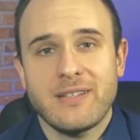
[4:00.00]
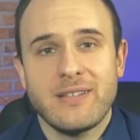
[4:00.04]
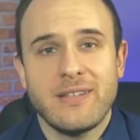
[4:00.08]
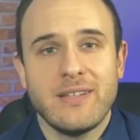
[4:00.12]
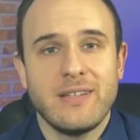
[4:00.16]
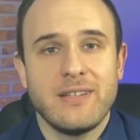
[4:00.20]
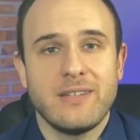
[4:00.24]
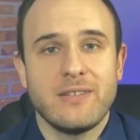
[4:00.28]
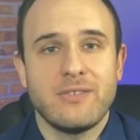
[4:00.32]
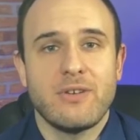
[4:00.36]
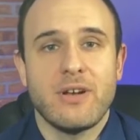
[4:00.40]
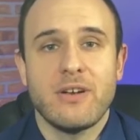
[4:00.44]

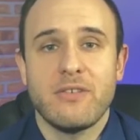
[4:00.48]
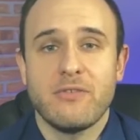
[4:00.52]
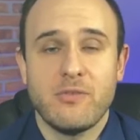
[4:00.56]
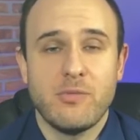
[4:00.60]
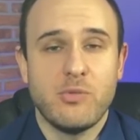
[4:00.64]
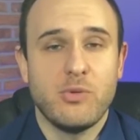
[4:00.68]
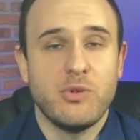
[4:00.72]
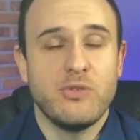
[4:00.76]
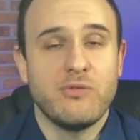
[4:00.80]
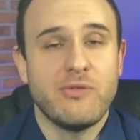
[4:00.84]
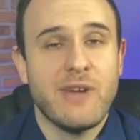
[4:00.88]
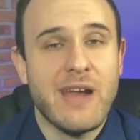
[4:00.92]
and credit
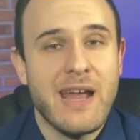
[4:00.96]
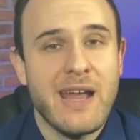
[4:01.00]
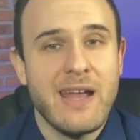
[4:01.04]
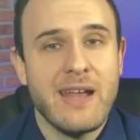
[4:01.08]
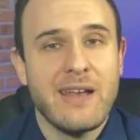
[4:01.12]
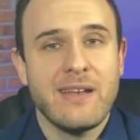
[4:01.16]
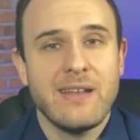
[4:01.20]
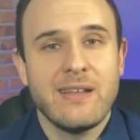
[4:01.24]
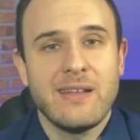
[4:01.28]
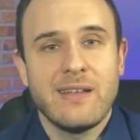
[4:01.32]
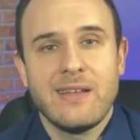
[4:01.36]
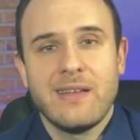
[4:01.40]
report
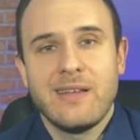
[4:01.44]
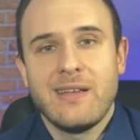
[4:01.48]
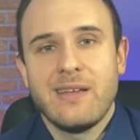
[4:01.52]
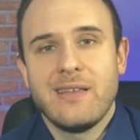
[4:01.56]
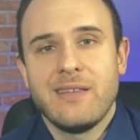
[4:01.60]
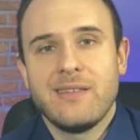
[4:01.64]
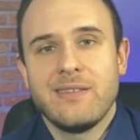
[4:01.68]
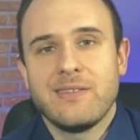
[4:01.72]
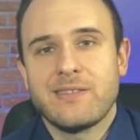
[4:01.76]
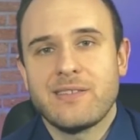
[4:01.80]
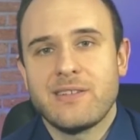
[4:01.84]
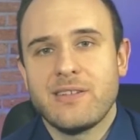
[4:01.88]
ran.
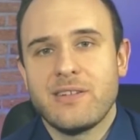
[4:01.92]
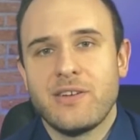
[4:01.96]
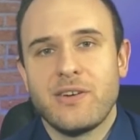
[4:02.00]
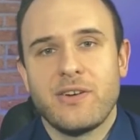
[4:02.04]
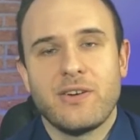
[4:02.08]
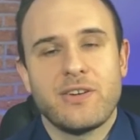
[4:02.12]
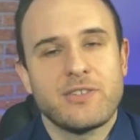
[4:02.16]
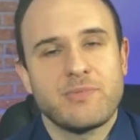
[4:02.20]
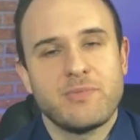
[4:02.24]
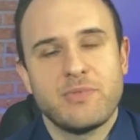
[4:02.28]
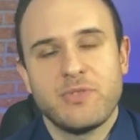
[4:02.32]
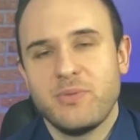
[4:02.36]
This can
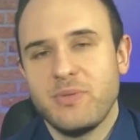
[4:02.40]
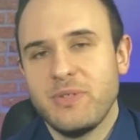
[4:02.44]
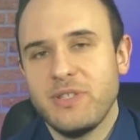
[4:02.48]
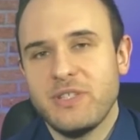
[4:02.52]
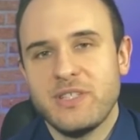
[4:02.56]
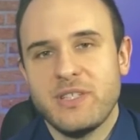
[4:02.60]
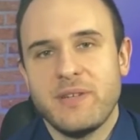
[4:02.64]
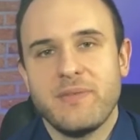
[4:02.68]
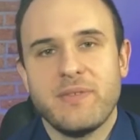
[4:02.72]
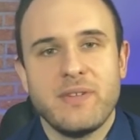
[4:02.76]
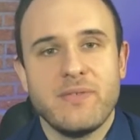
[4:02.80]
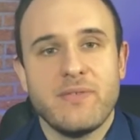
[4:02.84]
cost between
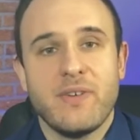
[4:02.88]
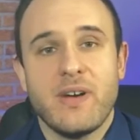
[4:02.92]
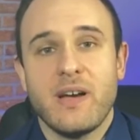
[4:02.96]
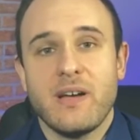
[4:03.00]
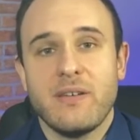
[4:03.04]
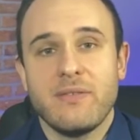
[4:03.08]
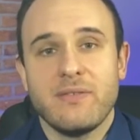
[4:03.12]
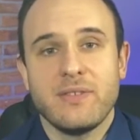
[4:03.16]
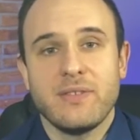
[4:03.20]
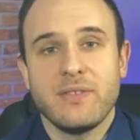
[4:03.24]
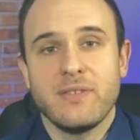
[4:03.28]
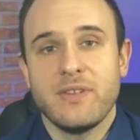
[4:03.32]

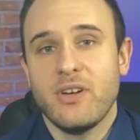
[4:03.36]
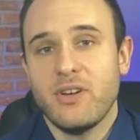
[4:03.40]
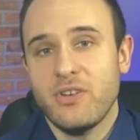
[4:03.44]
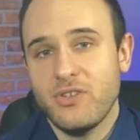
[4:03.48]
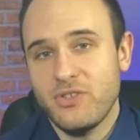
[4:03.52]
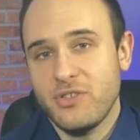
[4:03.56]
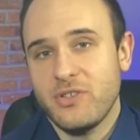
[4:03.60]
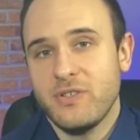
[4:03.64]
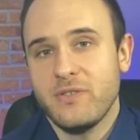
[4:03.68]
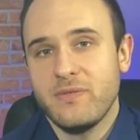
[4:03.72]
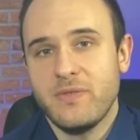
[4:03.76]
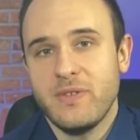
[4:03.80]
$75 and
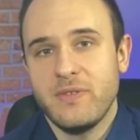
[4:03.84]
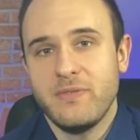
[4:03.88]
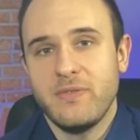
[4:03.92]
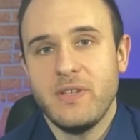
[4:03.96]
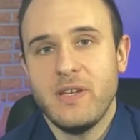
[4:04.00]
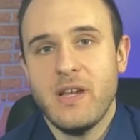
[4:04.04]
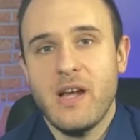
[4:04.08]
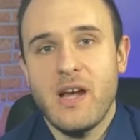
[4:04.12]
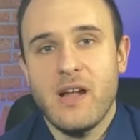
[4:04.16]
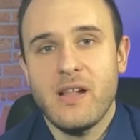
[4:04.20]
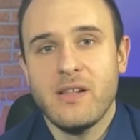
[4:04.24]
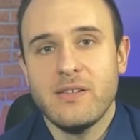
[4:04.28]

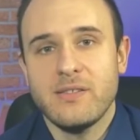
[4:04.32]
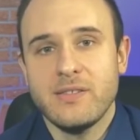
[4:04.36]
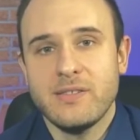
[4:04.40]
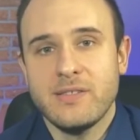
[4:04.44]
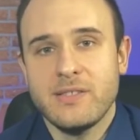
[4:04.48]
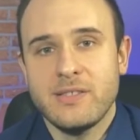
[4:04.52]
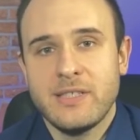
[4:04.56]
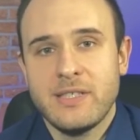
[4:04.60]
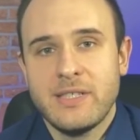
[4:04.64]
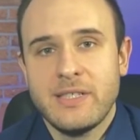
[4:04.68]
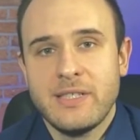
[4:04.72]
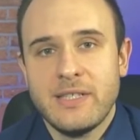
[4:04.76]
$150.
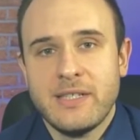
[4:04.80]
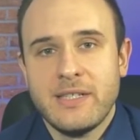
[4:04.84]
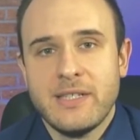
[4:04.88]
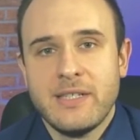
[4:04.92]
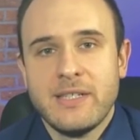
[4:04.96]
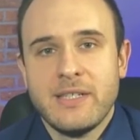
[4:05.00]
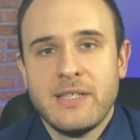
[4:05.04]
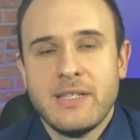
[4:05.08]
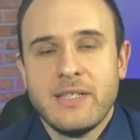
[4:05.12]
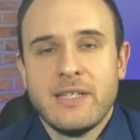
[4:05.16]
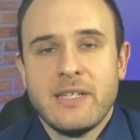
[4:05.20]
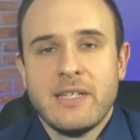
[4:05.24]

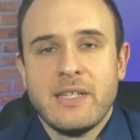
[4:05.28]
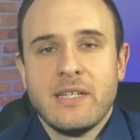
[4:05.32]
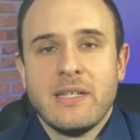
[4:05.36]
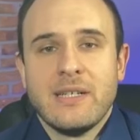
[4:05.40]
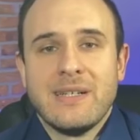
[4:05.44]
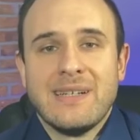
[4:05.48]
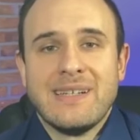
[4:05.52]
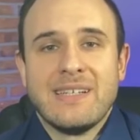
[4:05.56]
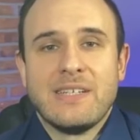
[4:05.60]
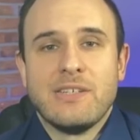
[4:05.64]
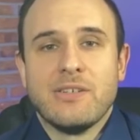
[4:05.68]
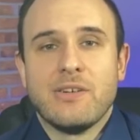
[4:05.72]

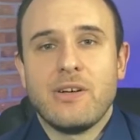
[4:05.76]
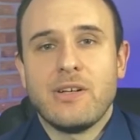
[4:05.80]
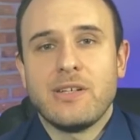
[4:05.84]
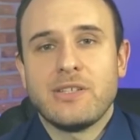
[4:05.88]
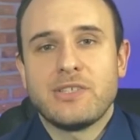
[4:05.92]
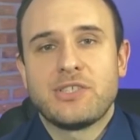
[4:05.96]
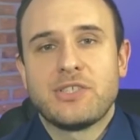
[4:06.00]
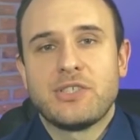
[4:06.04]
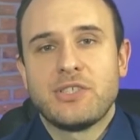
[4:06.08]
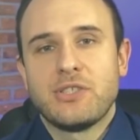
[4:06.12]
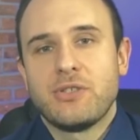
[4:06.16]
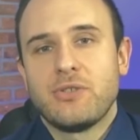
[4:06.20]
You'll
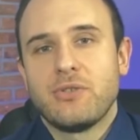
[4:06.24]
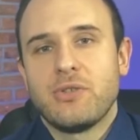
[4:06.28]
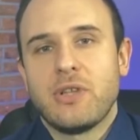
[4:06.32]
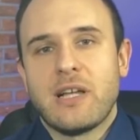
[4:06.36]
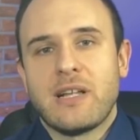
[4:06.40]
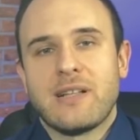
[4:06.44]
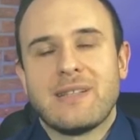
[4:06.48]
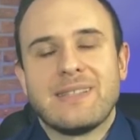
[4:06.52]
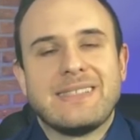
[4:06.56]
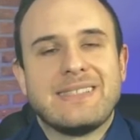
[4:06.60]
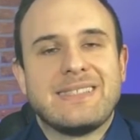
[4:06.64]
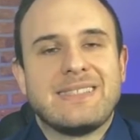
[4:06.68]
also
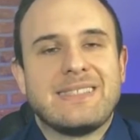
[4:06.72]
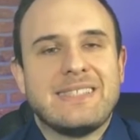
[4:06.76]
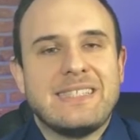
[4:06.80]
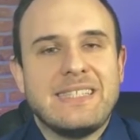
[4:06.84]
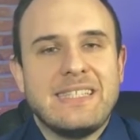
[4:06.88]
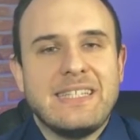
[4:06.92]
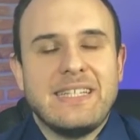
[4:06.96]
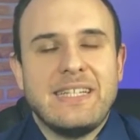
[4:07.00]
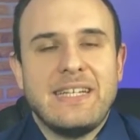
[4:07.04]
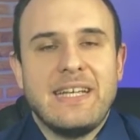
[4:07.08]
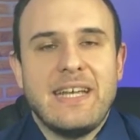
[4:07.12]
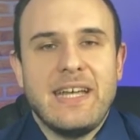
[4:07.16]
likely
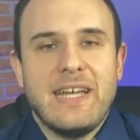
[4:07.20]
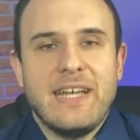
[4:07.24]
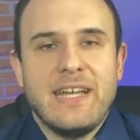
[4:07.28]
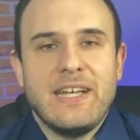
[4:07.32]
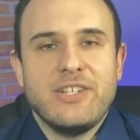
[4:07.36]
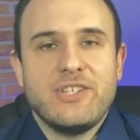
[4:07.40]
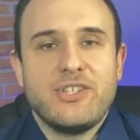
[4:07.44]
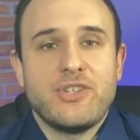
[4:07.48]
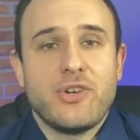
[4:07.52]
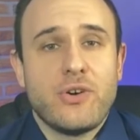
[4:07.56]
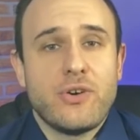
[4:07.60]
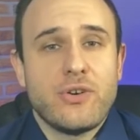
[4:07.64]
see a
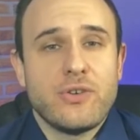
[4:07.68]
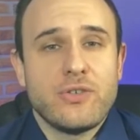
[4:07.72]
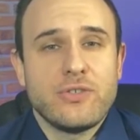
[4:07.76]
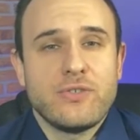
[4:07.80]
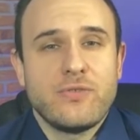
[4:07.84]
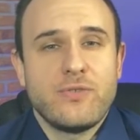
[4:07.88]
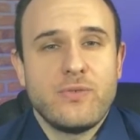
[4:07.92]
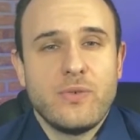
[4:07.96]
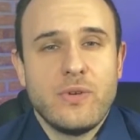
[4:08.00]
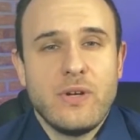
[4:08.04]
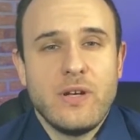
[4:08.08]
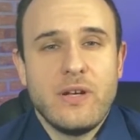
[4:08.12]
charge
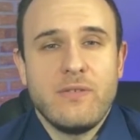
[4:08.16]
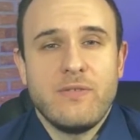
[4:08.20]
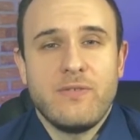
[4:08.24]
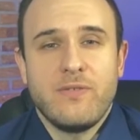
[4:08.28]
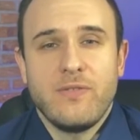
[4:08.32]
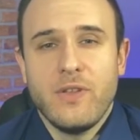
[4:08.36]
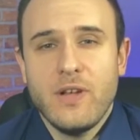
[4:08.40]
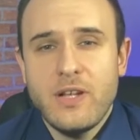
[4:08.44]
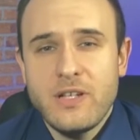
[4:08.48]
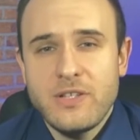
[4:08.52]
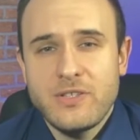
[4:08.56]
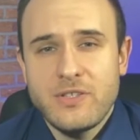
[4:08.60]
for a
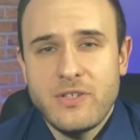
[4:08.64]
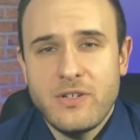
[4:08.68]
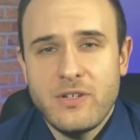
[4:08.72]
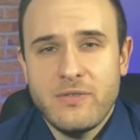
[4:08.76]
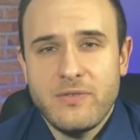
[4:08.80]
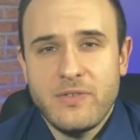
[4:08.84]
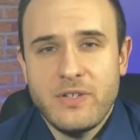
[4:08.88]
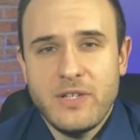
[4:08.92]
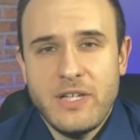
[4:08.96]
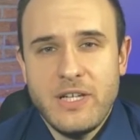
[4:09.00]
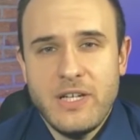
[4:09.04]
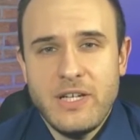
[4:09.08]
flood
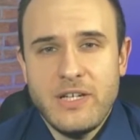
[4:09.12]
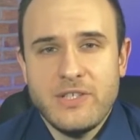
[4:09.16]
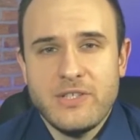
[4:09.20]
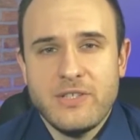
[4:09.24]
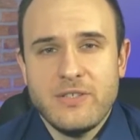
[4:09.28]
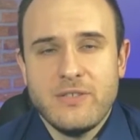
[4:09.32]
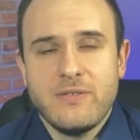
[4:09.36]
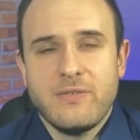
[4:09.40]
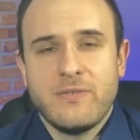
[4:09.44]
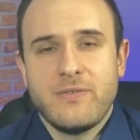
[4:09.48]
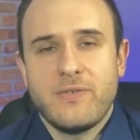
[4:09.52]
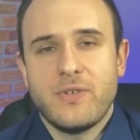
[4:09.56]

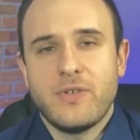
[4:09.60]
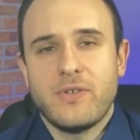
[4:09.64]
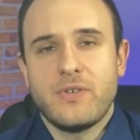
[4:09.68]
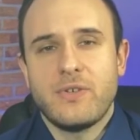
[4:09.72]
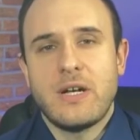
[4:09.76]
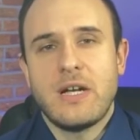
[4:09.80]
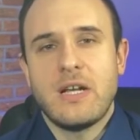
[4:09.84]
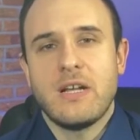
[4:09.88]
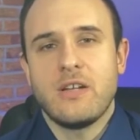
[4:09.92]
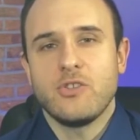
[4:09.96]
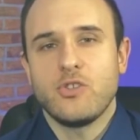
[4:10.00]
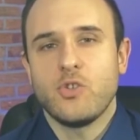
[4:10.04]
certification for
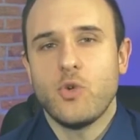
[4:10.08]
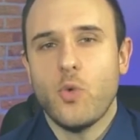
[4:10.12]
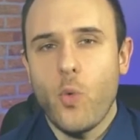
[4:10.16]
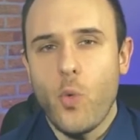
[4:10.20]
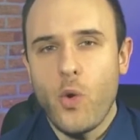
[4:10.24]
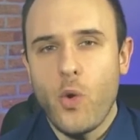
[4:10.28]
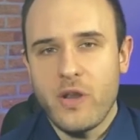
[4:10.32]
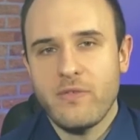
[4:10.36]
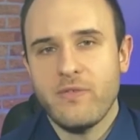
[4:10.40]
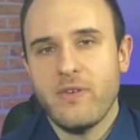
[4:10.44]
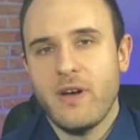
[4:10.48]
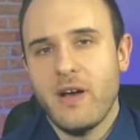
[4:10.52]
around
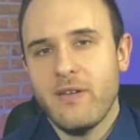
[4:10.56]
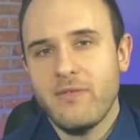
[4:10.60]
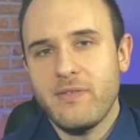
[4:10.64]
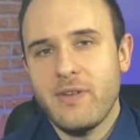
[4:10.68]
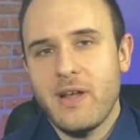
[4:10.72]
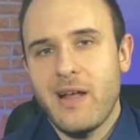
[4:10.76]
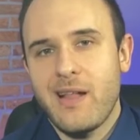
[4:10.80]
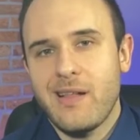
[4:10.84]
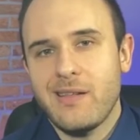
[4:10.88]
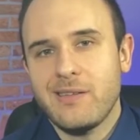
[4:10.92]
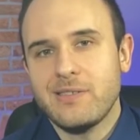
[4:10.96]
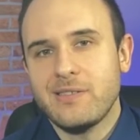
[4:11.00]

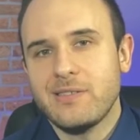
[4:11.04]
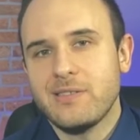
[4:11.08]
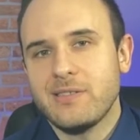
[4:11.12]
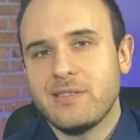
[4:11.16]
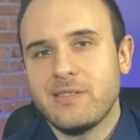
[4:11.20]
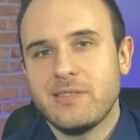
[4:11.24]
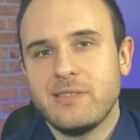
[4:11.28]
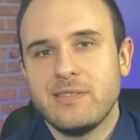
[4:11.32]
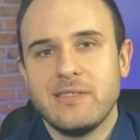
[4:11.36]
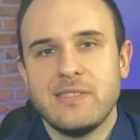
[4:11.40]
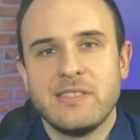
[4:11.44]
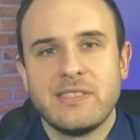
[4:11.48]

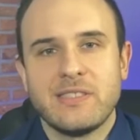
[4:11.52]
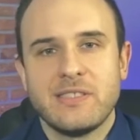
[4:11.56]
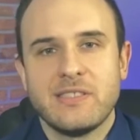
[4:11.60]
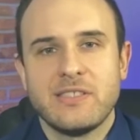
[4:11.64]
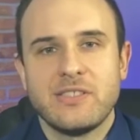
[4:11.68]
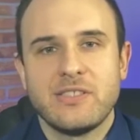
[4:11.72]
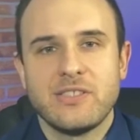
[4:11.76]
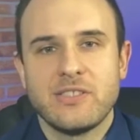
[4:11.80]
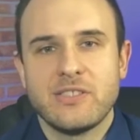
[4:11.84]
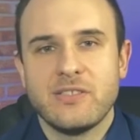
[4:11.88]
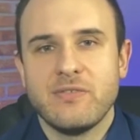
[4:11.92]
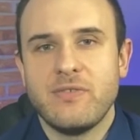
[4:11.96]
$25, and this is
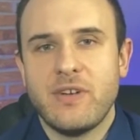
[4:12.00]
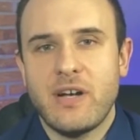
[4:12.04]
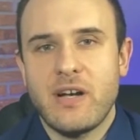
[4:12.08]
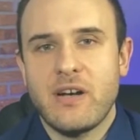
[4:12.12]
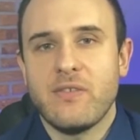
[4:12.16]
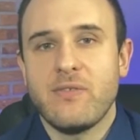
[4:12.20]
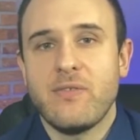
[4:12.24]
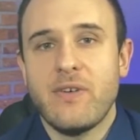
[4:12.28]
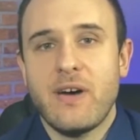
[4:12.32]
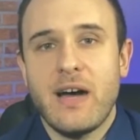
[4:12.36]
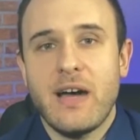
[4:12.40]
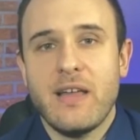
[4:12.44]
just to
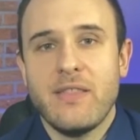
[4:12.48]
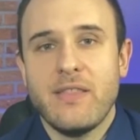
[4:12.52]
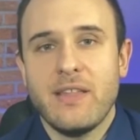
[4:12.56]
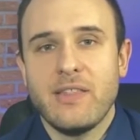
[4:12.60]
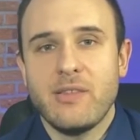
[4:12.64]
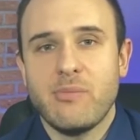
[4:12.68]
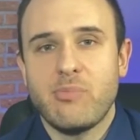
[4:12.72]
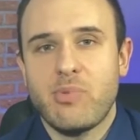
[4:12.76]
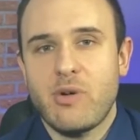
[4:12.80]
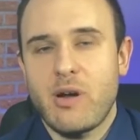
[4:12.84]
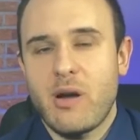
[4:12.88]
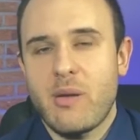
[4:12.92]
verify that the
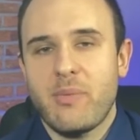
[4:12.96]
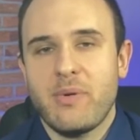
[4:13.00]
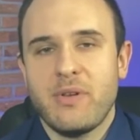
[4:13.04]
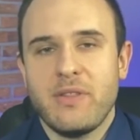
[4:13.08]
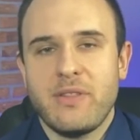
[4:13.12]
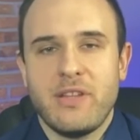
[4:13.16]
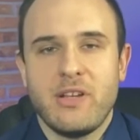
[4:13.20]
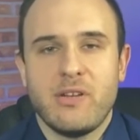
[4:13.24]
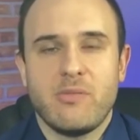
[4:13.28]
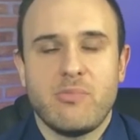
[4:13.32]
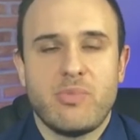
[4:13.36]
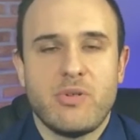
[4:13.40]
property
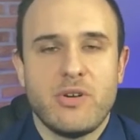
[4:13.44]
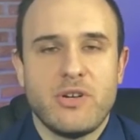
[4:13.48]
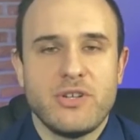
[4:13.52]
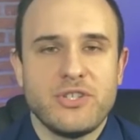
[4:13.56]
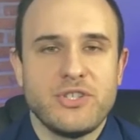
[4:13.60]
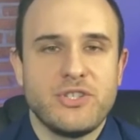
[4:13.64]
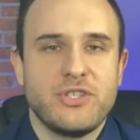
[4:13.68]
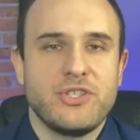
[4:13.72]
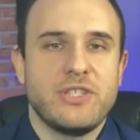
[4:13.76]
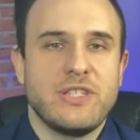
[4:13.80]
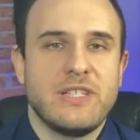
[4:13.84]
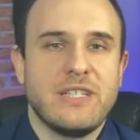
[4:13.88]
that you're
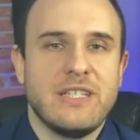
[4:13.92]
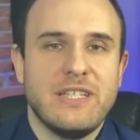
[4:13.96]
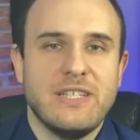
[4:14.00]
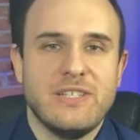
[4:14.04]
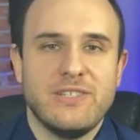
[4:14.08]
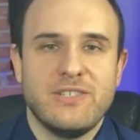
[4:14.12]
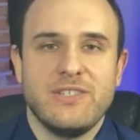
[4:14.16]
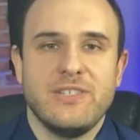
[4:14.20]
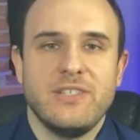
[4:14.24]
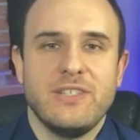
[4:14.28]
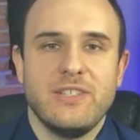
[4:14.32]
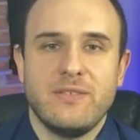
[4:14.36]
purchasing
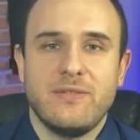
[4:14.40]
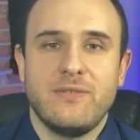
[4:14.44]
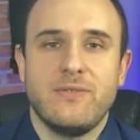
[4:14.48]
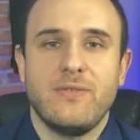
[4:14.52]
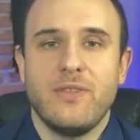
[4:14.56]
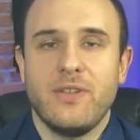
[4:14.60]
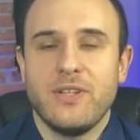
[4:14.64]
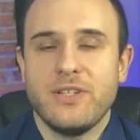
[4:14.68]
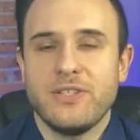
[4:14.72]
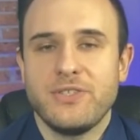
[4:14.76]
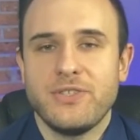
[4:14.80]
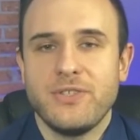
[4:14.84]
isn't in a
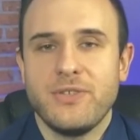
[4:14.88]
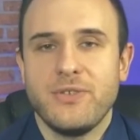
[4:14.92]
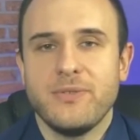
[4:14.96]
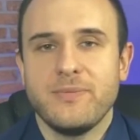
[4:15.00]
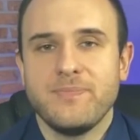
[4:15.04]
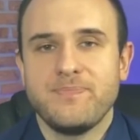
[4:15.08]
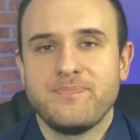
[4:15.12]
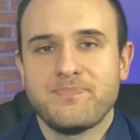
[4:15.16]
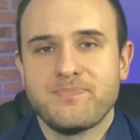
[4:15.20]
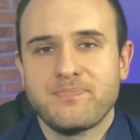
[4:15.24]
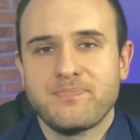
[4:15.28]
flood zone.